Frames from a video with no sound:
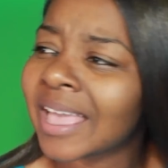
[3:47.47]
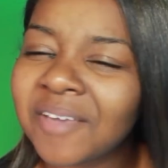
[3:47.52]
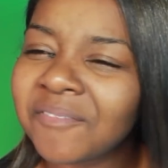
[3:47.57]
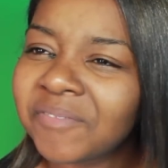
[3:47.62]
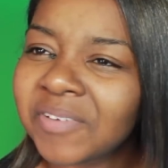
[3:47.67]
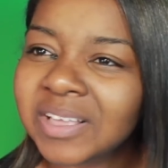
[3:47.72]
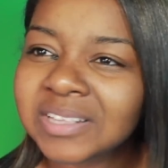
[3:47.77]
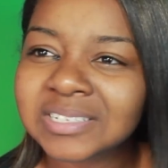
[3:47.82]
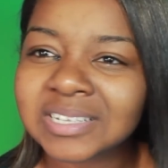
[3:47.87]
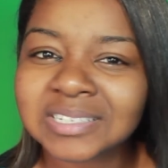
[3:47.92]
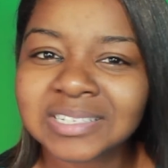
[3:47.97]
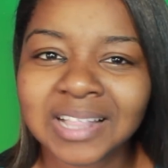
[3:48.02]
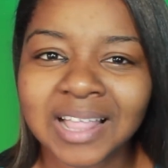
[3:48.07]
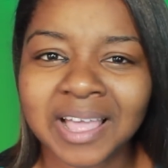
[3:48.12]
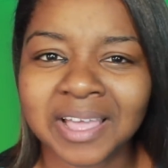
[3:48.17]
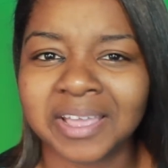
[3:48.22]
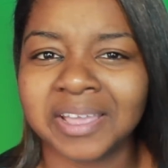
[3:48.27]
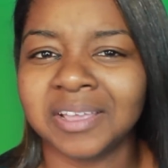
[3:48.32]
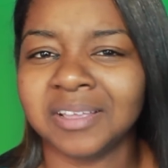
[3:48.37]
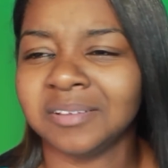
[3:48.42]
And Fizz is
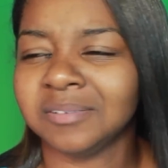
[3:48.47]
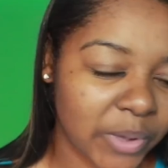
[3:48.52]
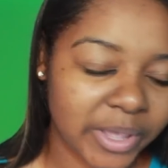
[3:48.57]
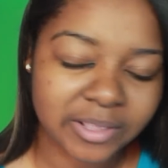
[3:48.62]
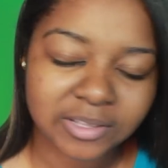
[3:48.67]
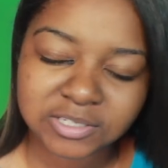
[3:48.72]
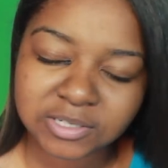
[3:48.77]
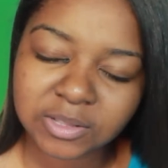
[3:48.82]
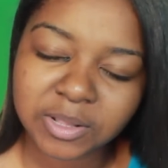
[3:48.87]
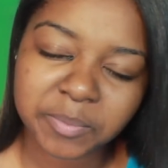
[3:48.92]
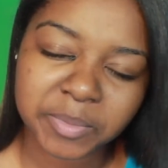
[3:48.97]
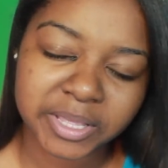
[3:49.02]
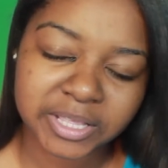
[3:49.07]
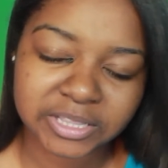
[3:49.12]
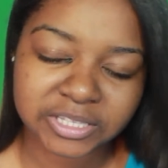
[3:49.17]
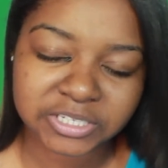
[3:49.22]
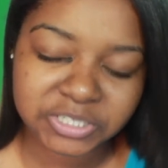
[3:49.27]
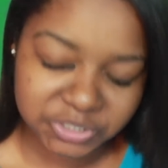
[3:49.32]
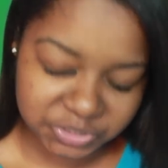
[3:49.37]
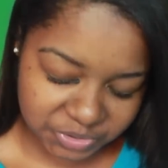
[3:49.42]
like, wait, so let me
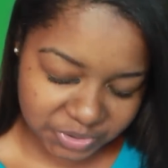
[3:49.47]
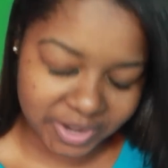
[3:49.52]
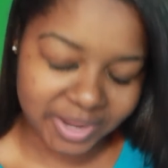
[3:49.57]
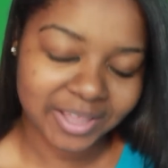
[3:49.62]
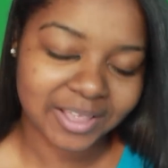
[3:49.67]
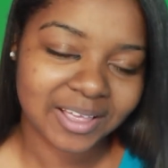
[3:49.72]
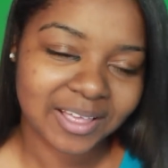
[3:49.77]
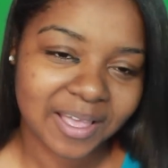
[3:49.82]
get this straight.